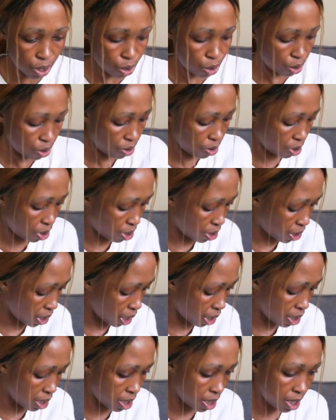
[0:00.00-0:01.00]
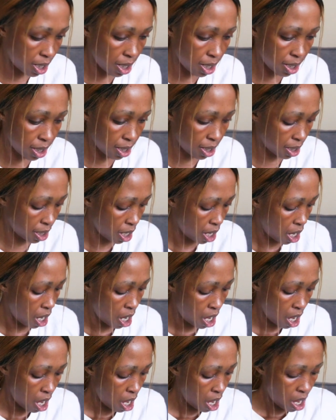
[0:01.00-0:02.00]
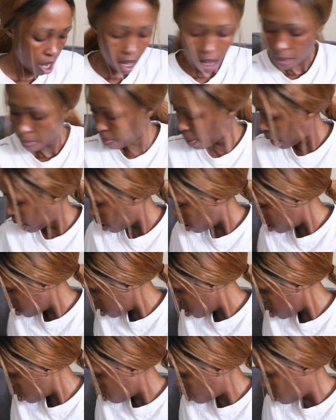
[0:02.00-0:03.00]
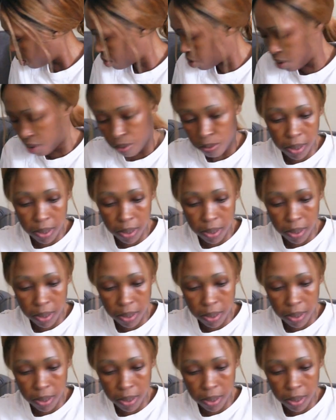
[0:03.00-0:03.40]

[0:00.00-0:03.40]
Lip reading: to send this package through to